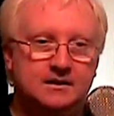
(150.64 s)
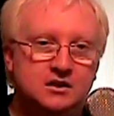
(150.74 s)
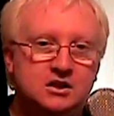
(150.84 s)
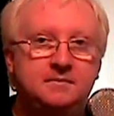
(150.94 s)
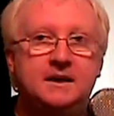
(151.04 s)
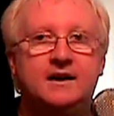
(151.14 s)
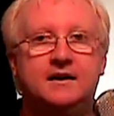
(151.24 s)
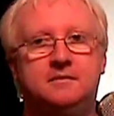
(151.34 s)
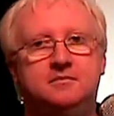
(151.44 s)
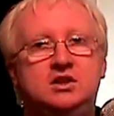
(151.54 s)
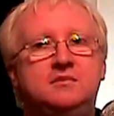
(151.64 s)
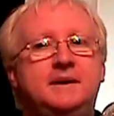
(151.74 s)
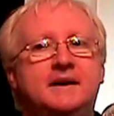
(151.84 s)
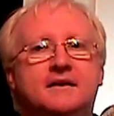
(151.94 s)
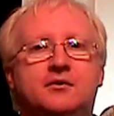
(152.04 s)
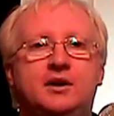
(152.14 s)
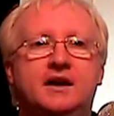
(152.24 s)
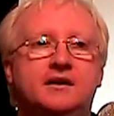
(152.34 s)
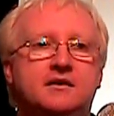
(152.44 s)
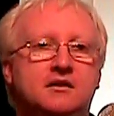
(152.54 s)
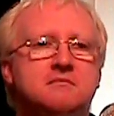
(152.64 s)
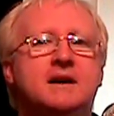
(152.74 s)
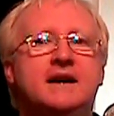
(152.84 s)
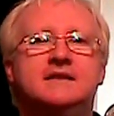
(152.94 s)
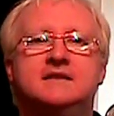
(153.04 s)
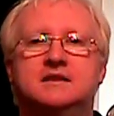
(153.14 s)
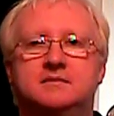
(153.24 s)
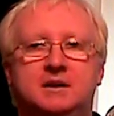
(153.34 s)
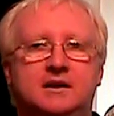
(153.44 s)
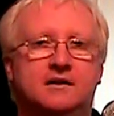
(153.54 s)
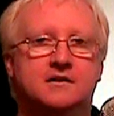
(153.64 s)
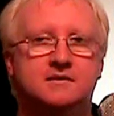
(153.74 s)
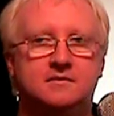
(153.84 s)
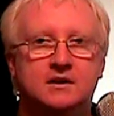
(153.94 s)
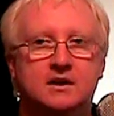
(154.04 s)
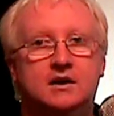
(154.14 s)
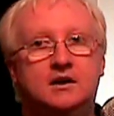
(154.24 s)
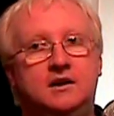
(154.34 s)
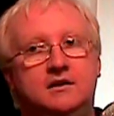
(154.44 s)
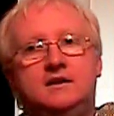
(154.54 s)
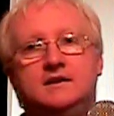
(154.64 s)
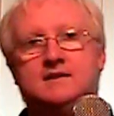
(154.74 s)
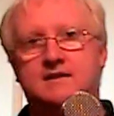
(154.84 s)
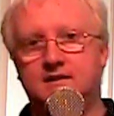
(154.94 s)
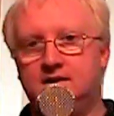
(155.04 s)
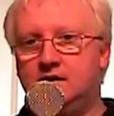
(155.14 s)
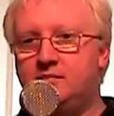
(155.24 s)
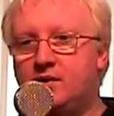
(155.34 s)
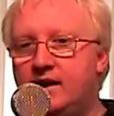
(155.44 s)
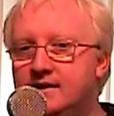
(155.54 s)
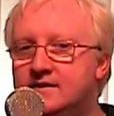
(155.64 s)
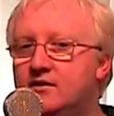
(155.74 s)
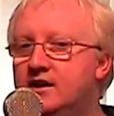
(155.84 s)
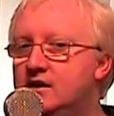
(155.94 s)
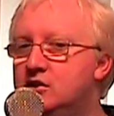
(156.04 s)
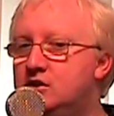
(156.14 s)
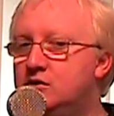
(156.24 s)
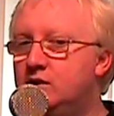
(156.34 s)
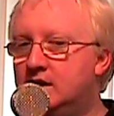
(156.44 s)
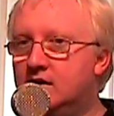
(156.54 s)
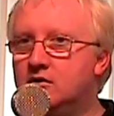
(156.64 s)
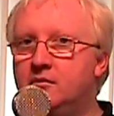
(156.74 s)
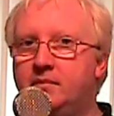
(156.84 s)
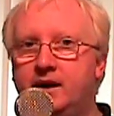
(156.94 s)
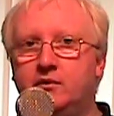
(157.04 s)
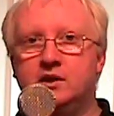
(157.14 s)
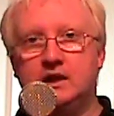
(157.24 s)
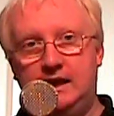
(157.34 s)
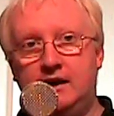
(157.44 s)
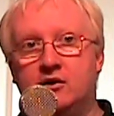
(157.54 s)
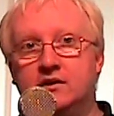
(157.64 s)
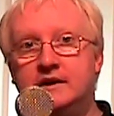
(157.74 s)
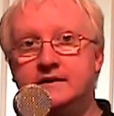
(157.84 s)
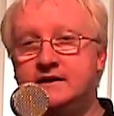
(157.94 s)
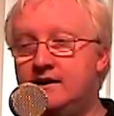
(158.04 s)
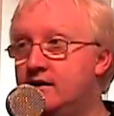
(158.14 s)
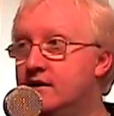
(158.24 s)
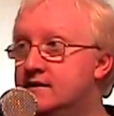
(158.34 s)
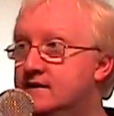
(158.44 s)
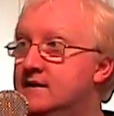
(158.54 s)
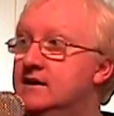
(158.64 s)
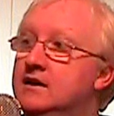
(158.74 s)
GBL create amazing speakers. In this price range we can compare with Aeon series.